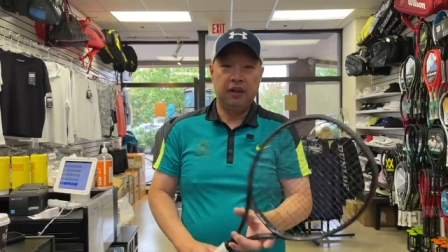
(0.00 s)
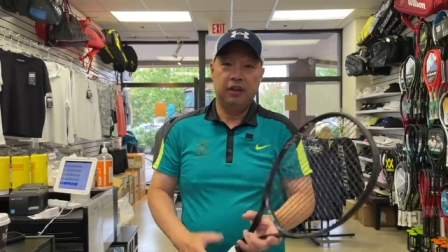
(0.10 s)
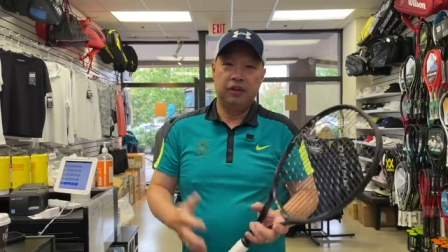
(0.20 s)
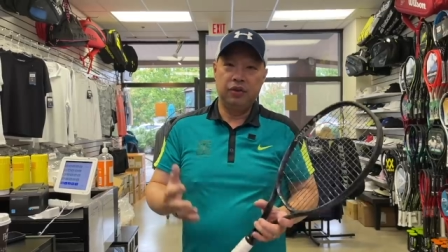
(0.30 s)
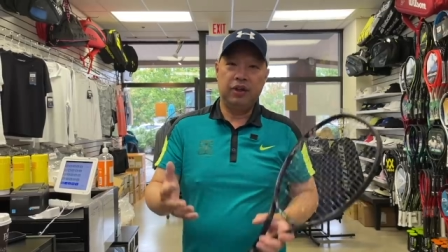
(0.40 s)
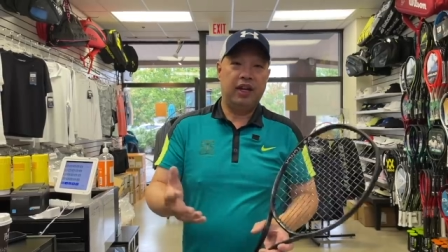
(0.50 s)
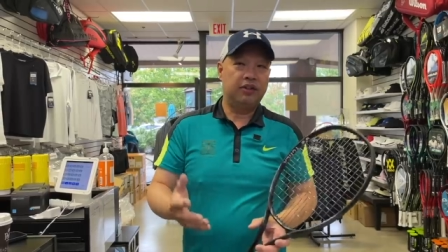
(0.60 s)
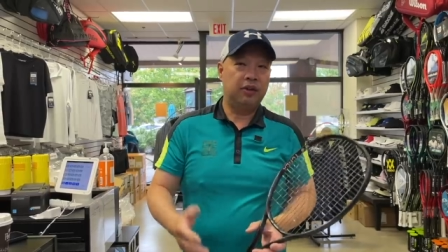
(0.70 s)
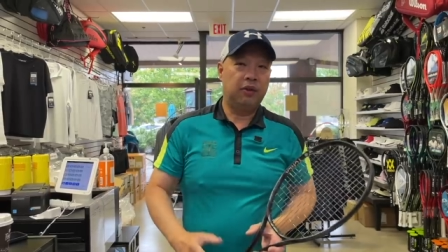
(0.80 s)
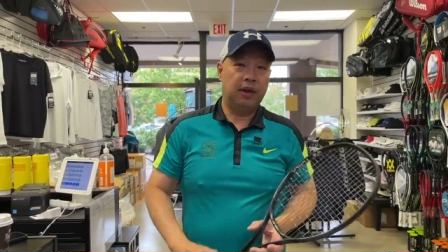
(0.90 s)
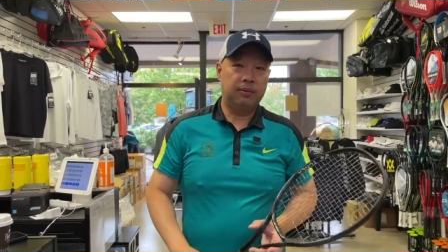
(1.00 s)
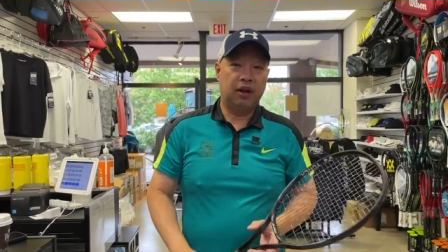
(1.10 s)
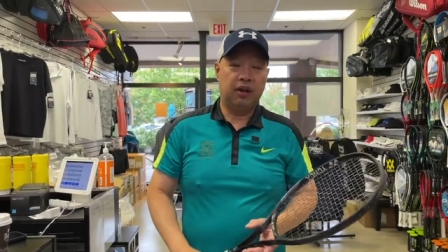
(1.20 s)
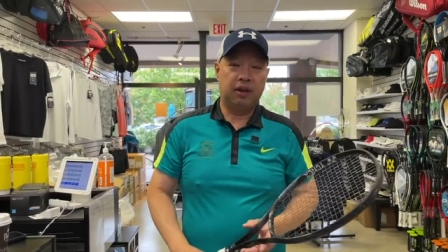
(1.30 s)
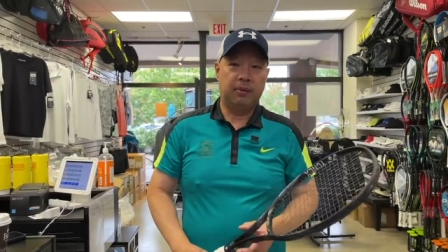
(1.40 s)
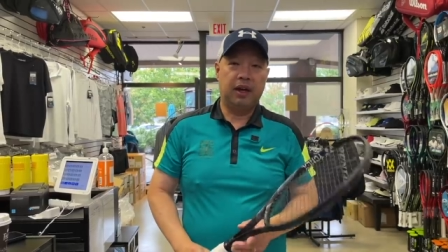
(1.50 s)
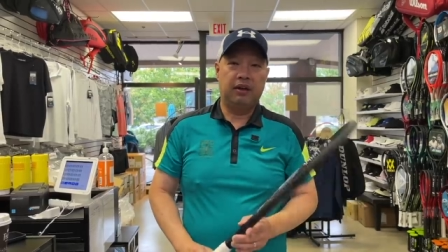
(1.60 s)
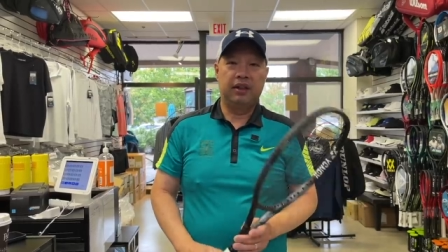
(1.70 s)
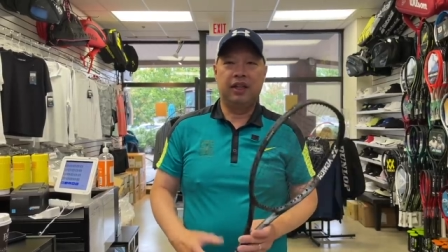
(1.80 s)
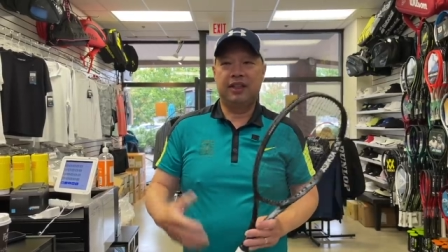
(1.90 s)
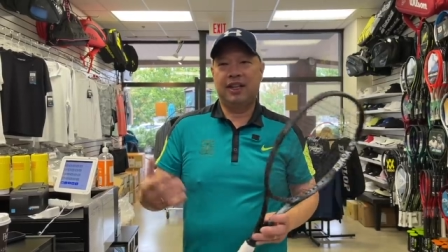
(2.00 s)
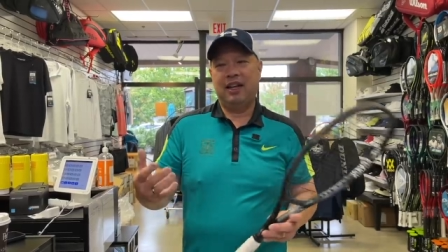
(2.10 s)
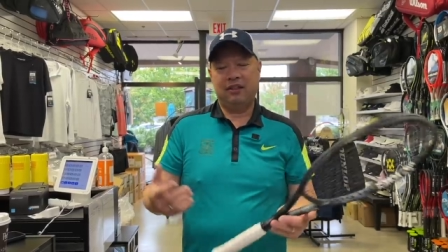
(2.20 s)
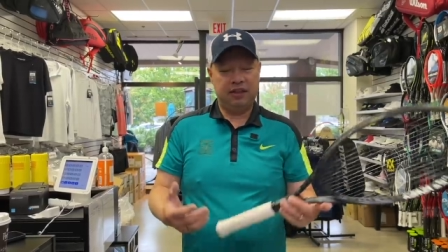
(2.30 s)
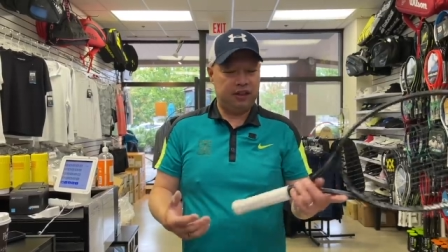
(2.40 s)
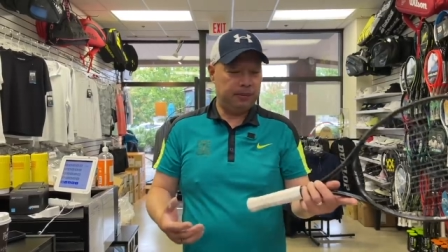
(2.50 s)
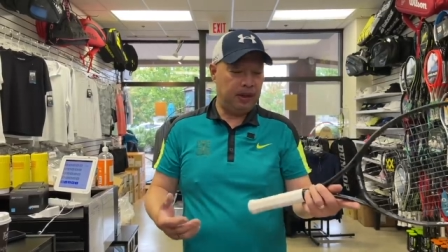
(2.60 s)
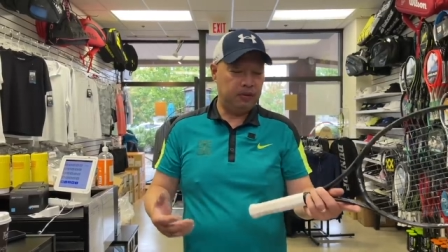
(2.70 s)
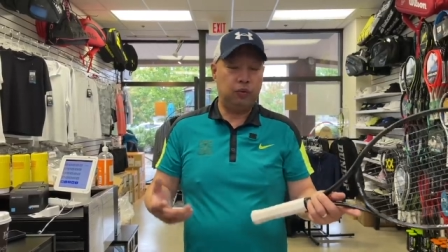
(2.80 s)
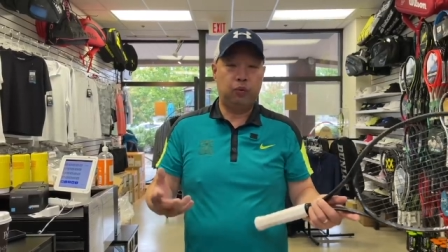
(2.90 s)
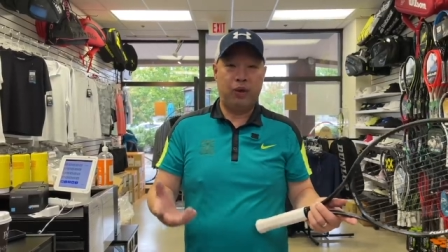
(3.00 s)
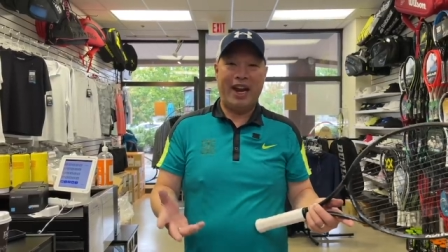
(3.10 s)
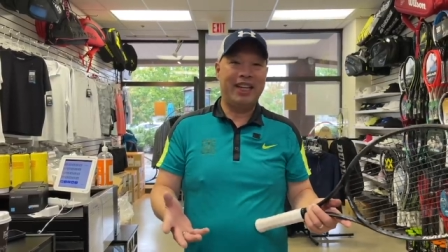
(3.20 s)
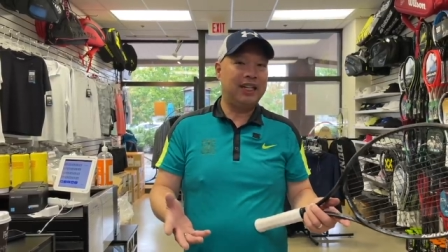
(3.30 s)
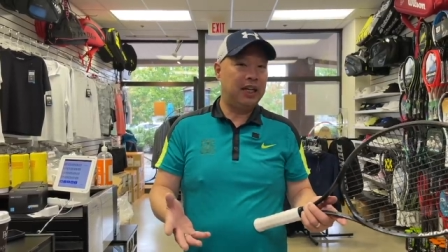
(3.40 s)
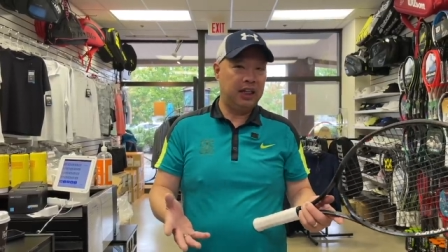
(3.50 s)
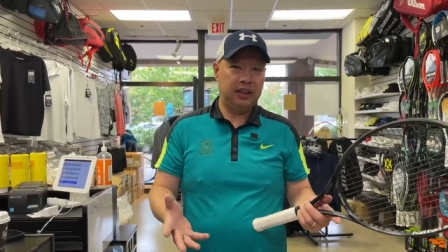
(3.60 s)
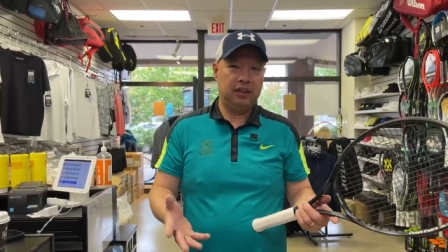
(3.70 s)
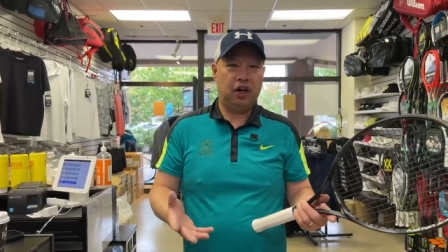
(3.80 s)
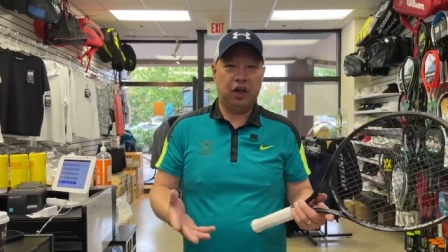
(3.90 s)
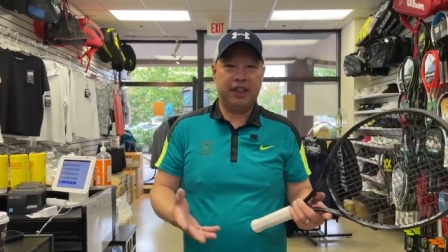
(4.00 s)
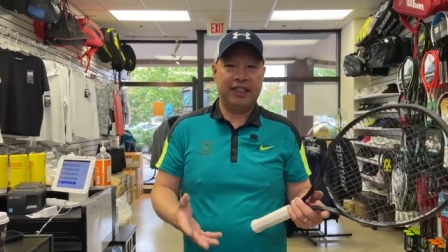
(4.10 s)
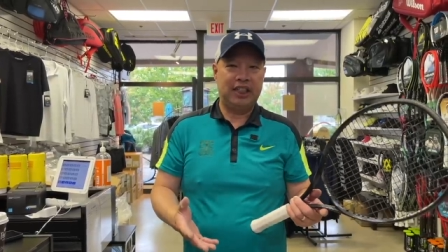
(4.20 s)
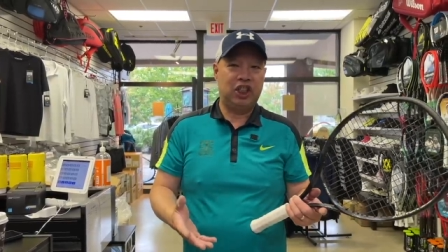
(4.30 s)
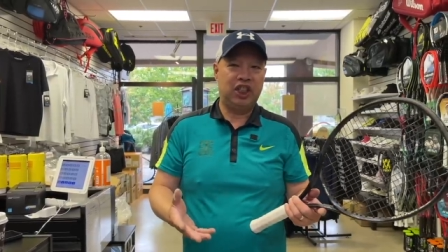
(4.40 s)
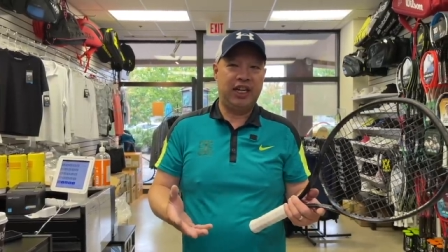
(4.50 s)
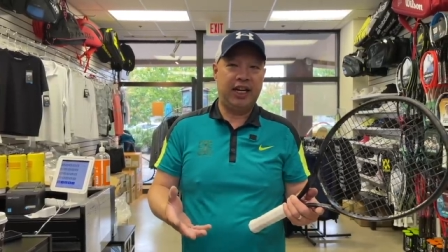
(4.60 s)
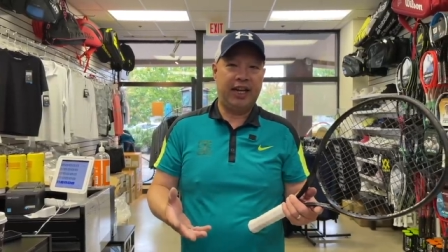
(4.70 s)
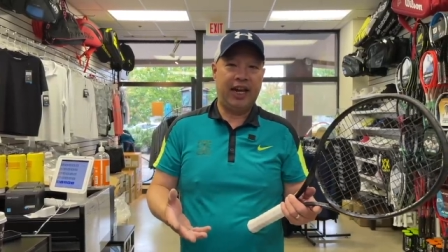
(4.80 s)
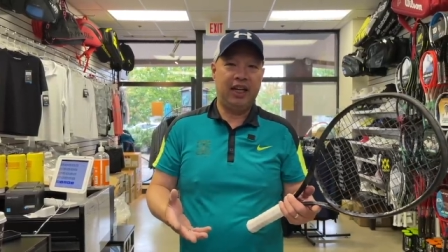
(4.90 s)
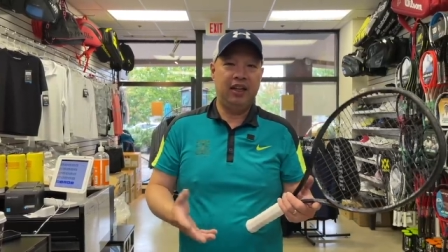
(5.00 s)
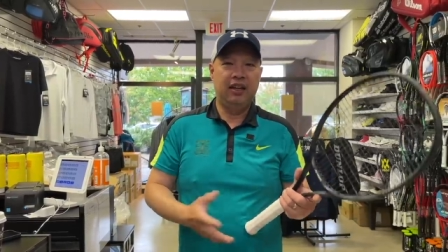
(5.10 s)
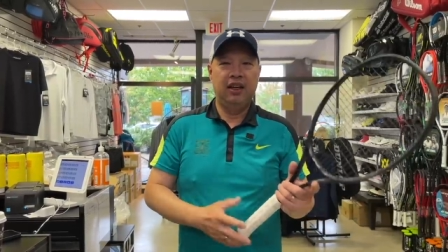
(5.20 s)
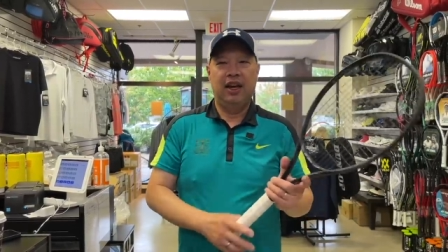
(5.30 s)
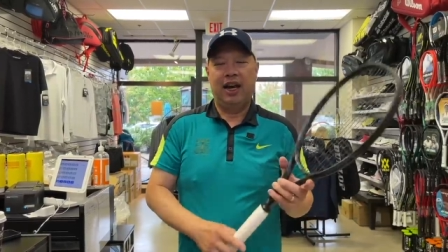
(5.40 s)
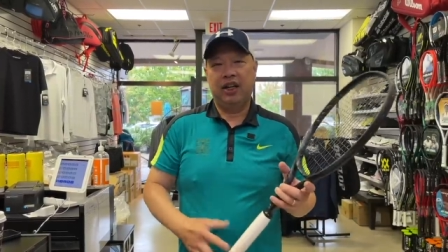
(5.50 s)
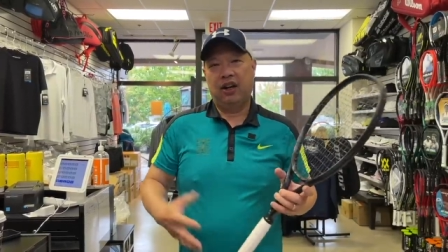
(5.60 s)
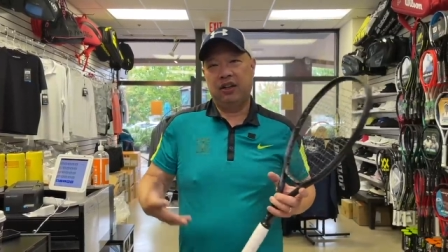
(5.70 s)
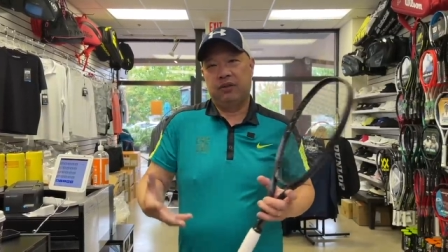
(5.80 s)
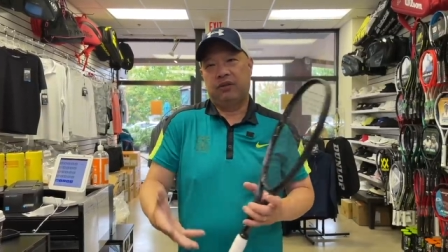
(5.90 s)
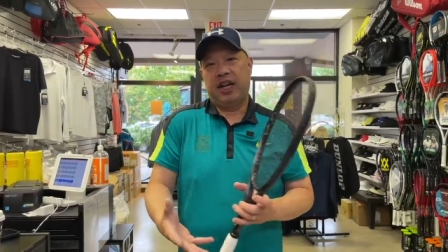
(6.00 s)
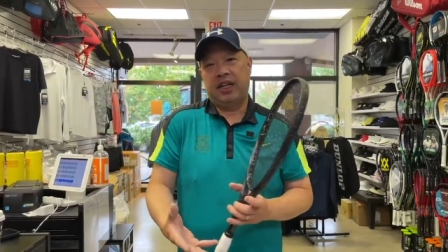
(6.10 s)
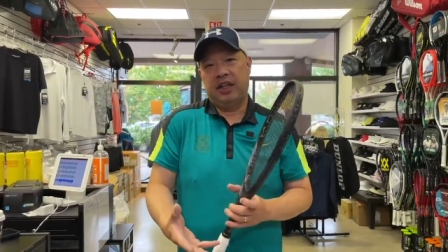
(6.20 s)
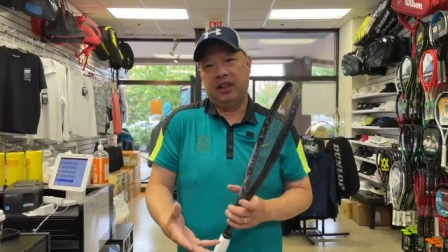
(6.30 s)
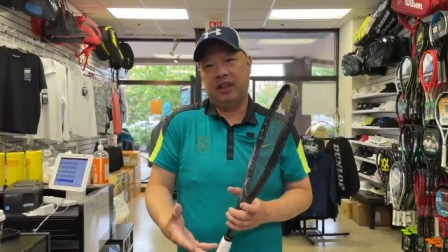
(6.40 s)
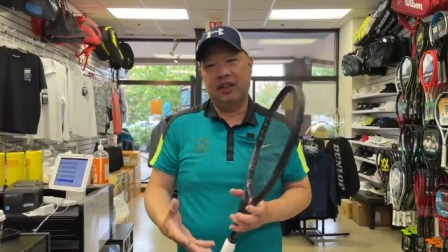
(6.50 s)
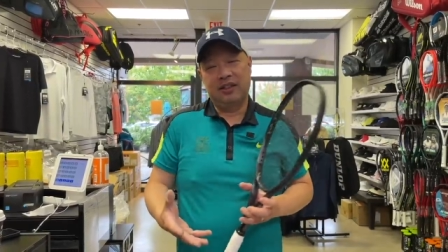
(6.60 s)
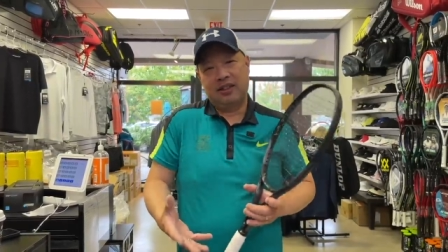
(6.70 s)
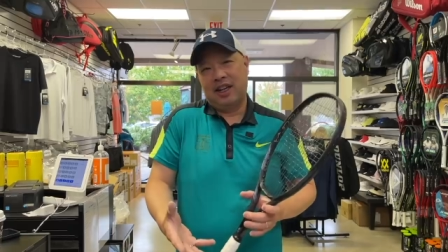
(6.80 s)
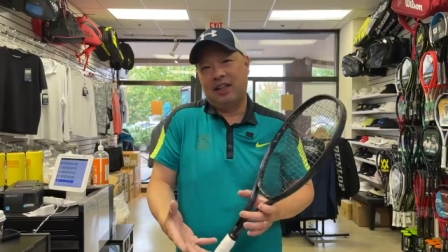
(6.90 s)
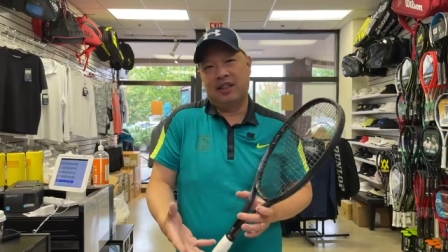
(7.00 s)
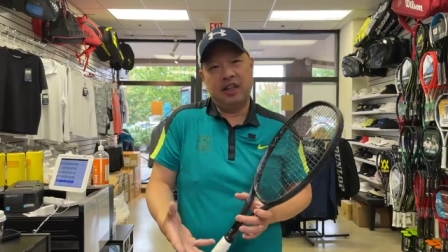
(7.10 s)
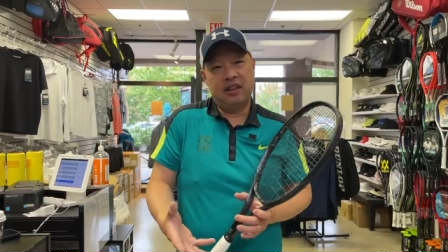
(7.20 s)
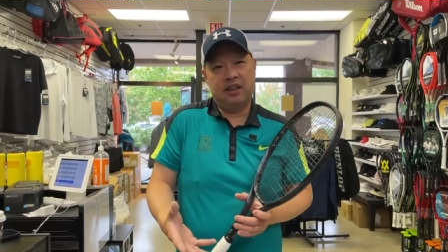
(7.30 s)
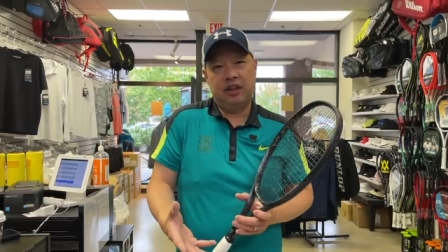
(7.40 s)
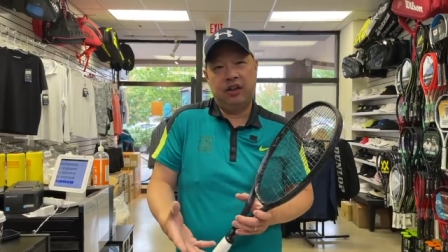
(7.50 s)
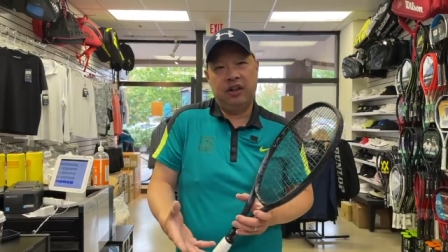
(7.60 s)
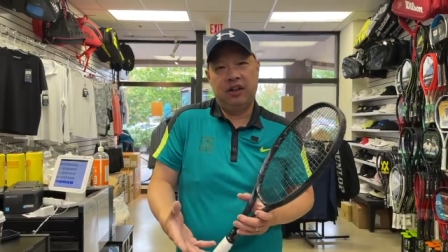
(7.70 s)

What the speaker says: You guys know what I'm talking about. It's actually spelled Regna, R-E-G-N-A. I call it Reyna because it's kind of sexier.